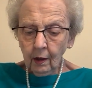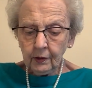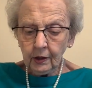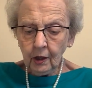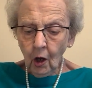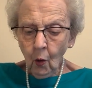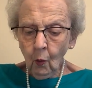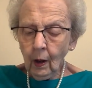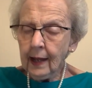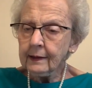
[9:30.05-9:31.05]
to
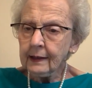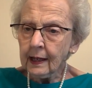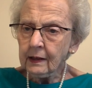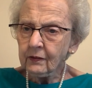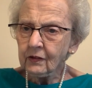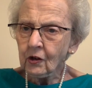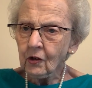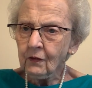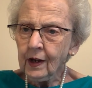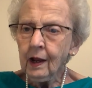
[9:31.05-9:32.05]
go and take a
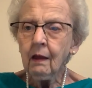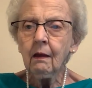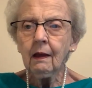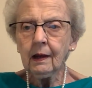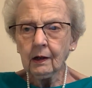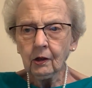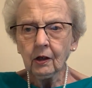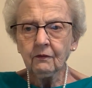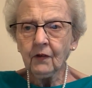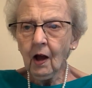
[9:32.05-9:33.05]
servant and
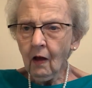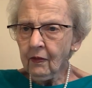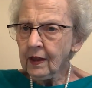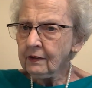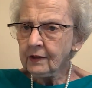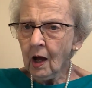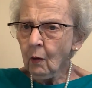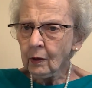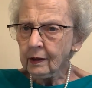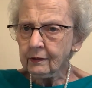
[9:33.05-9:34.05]
look for these
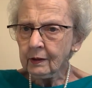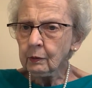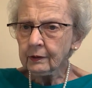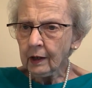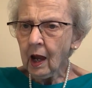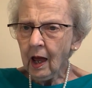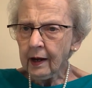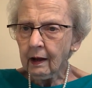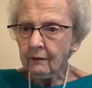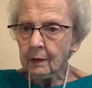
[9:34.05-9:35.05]
donkeys. It was a lot
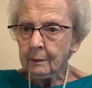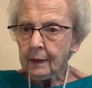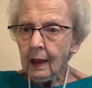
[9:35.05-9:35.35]
of them.